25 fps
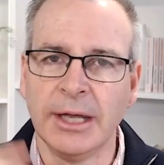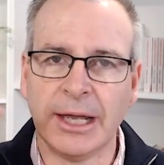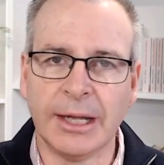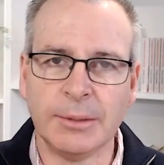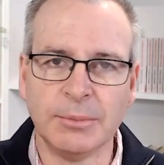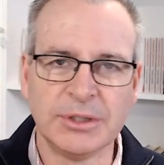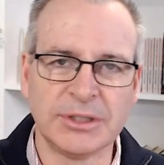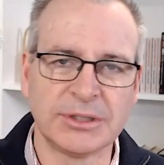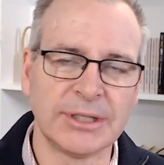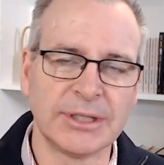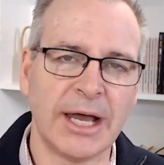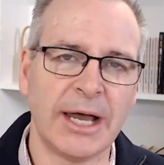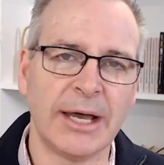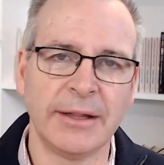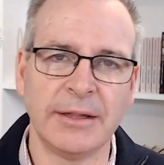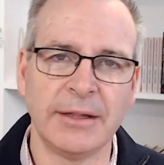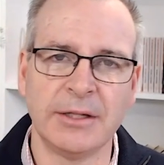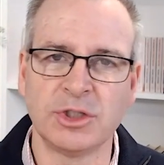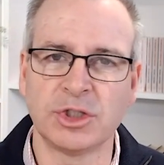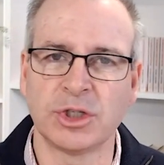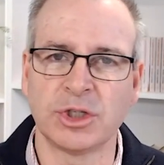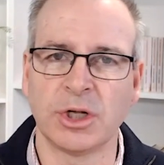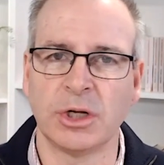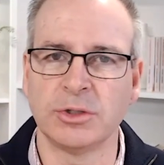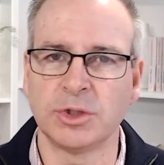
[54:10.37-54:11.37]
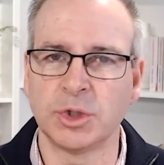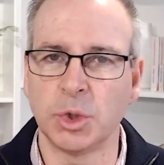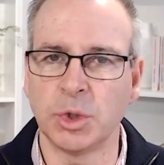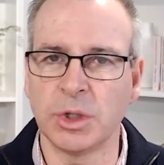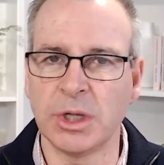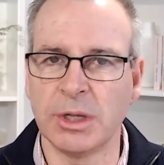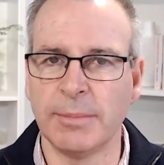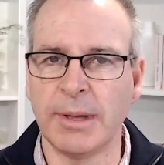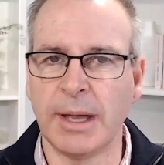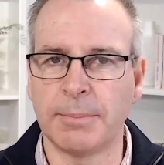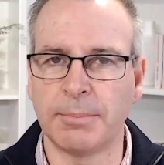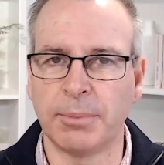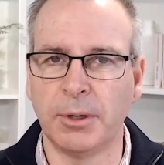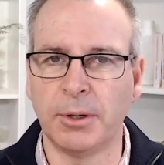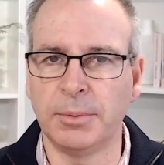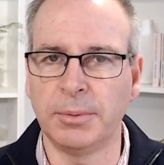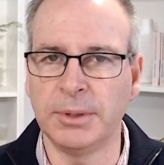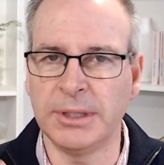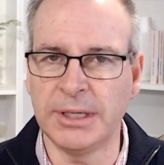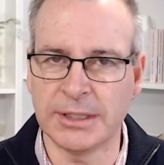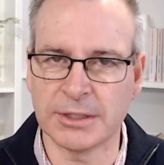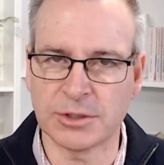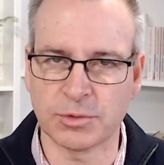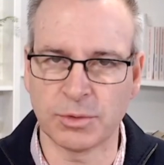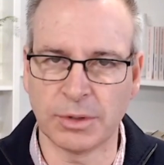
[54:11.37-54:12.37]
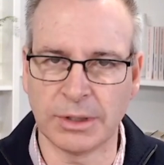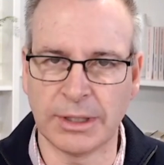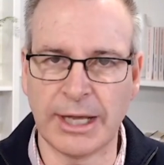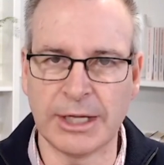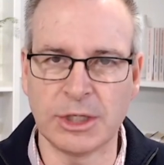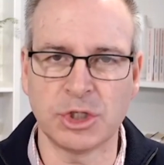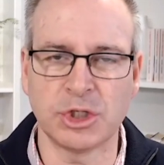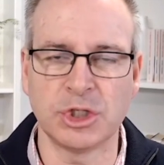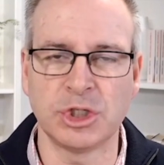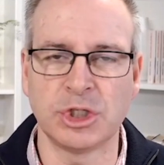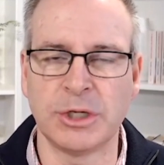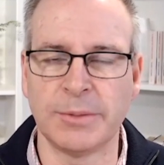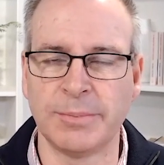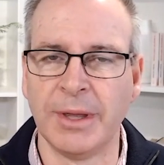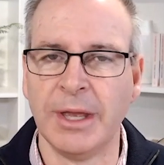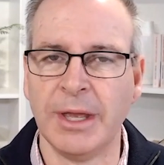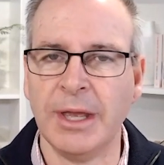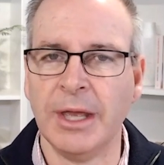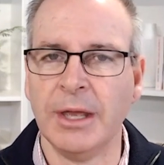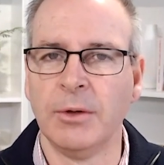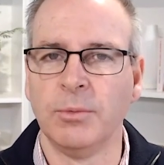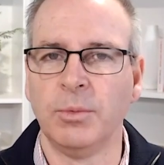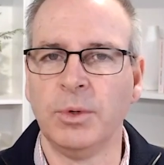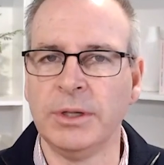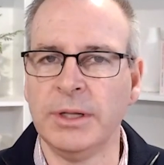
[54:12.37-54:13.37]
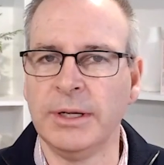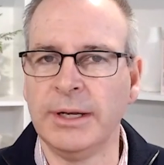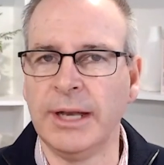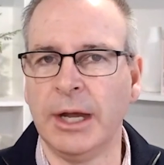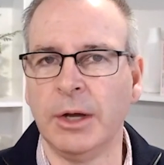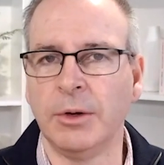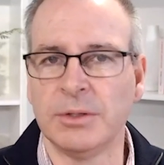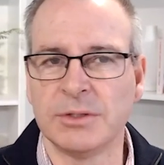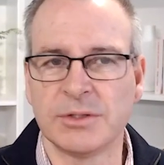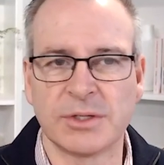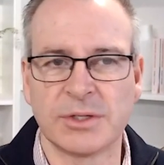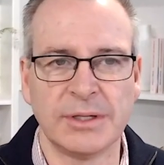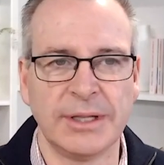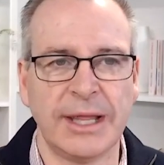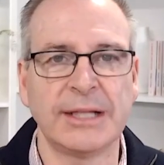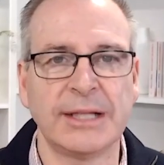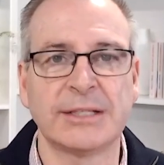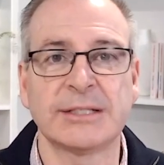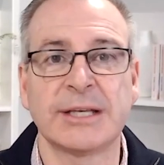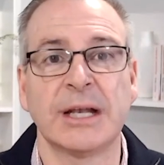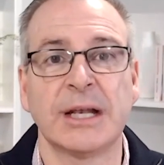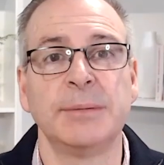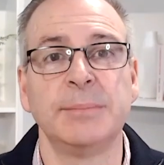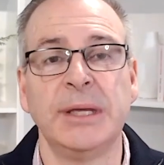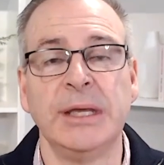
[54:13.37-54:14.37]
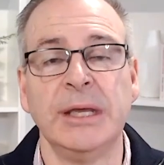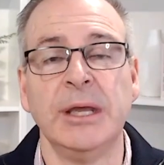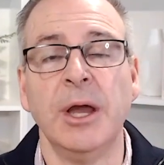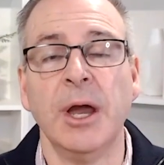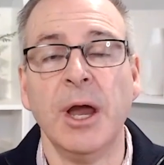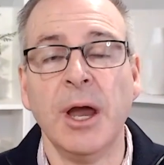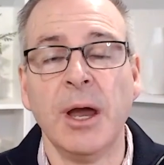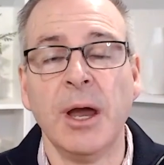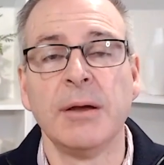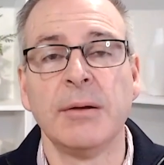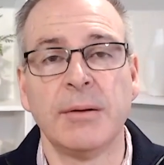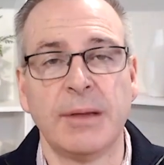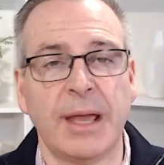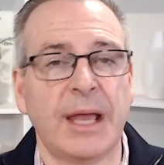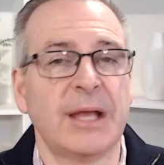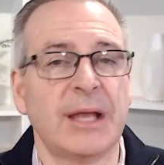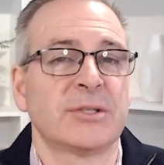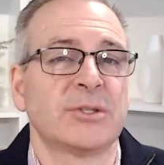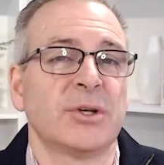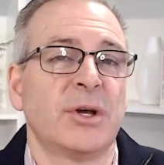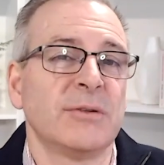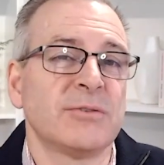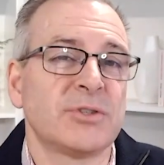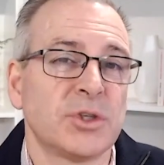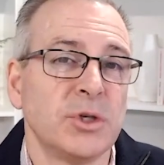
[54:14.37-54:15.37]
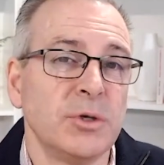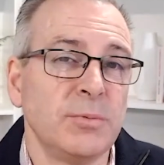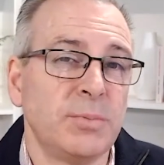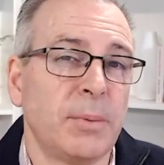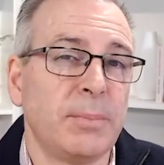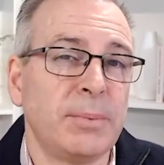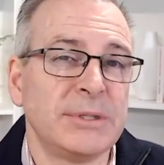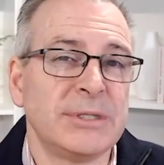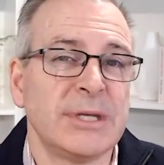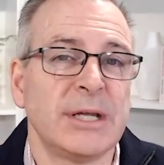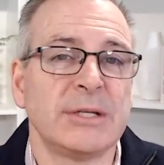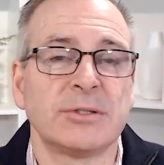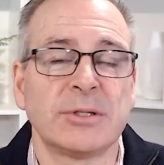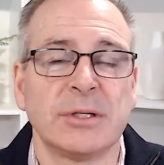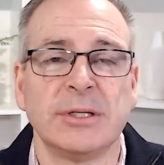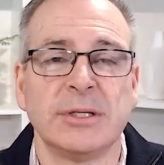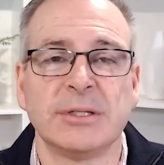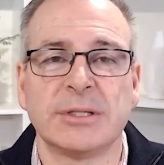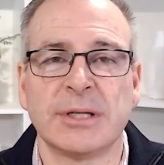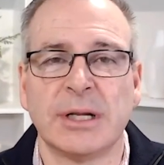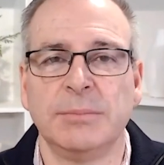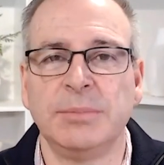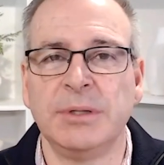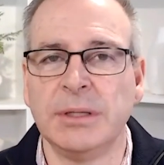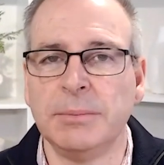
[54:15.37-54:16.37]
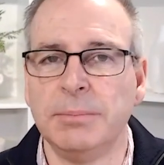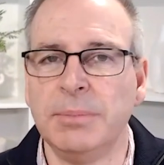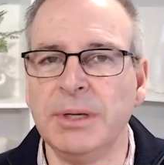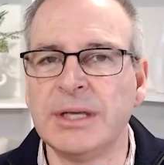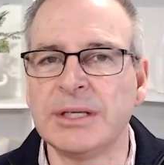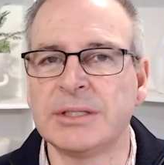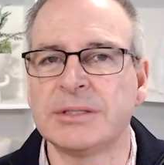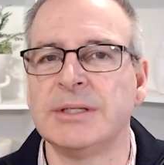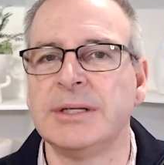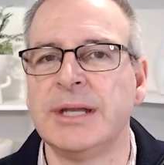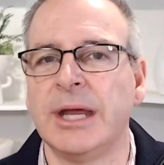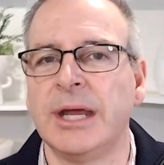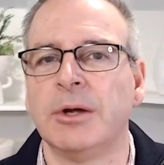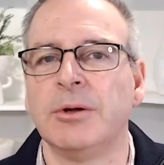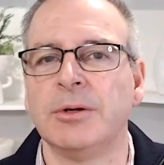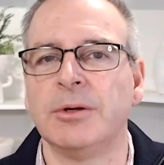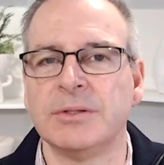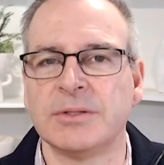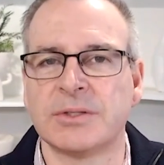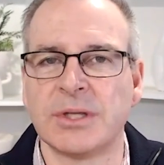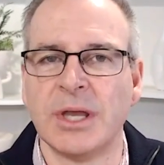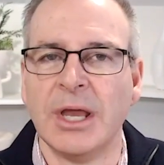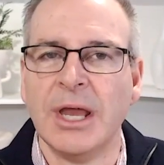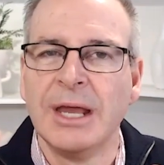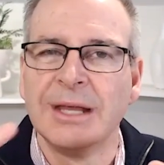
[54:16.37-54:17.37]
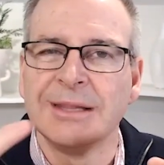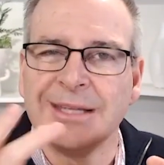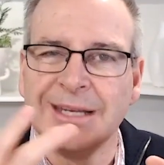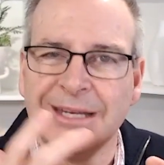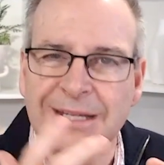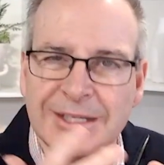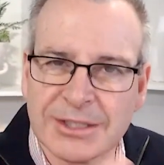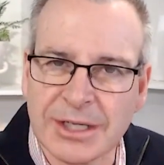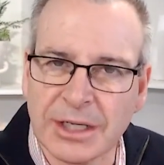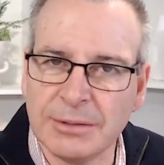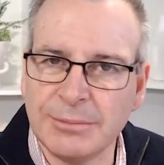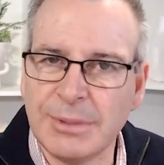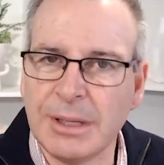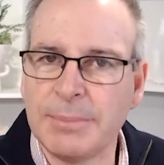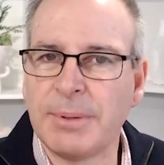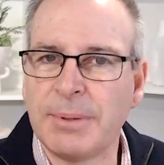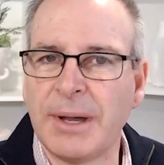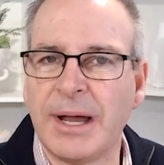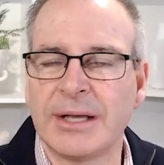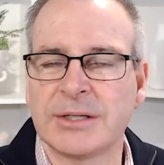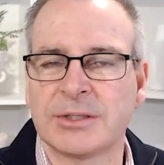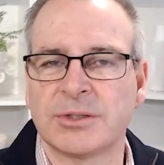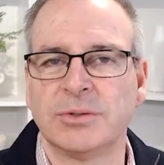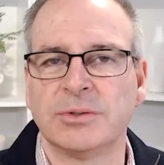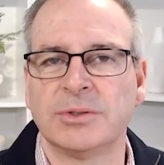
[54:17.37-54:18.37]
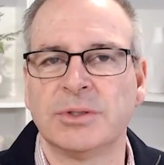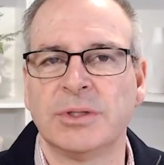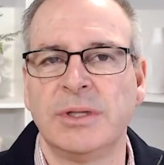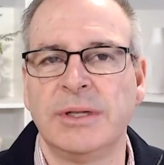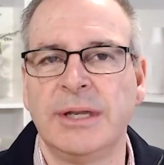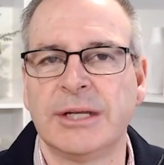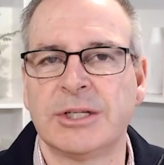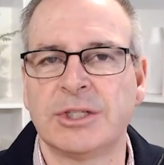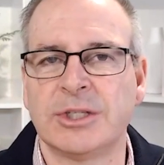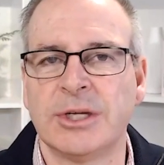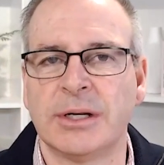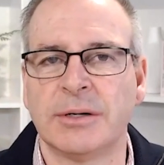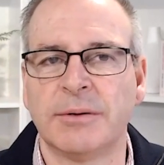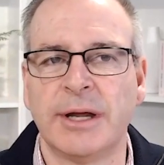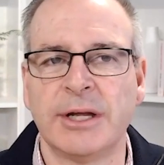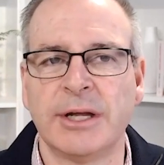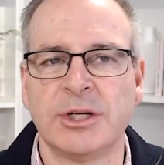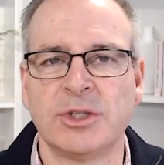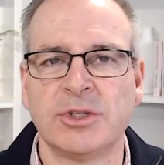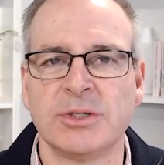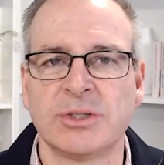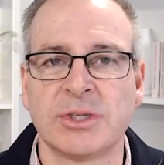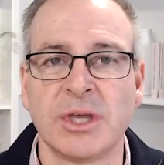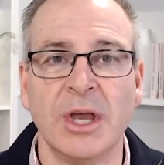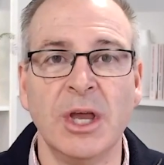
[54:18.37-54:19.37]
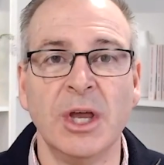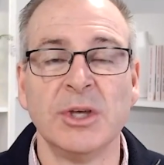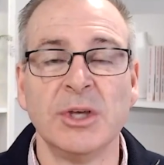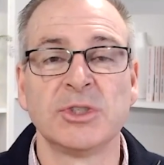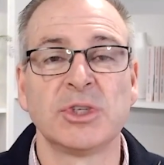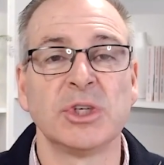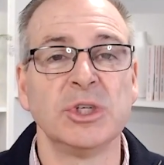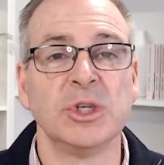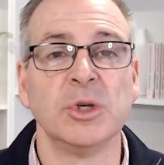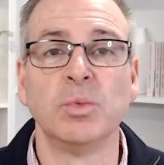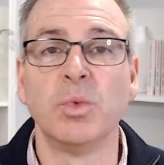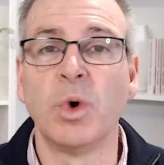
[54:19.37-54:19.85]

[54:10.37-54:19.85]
And we started the show talking about property and its relationship with inheritance. And that's going to be outside of super, potentially is going to be the biggest inheritance that is going to be passed on to the next generations. So you